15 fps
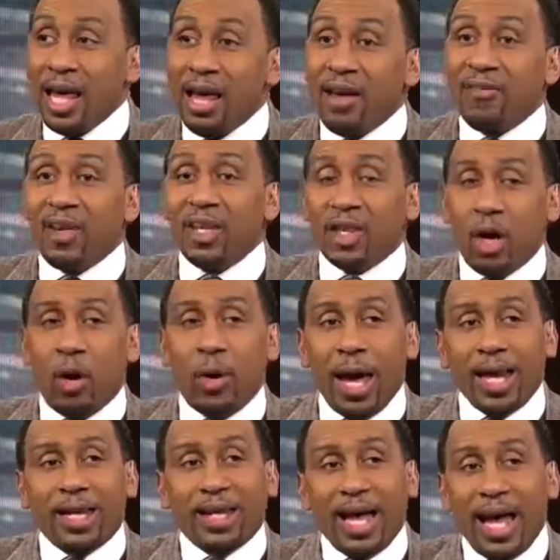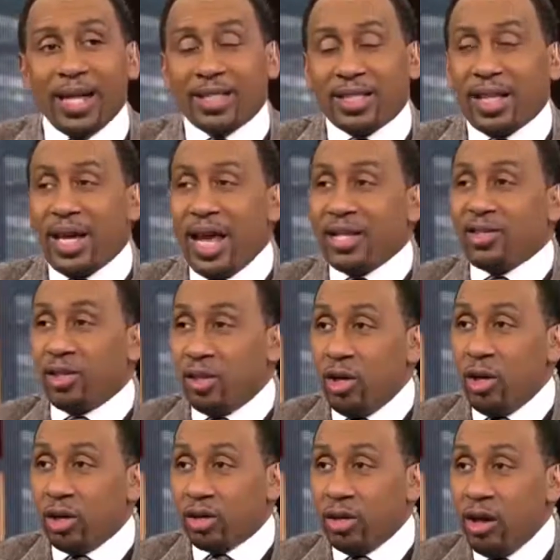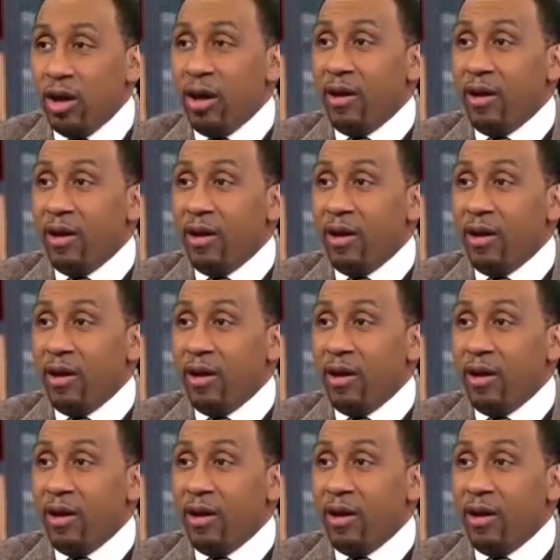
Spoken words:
even though Atlanta has looked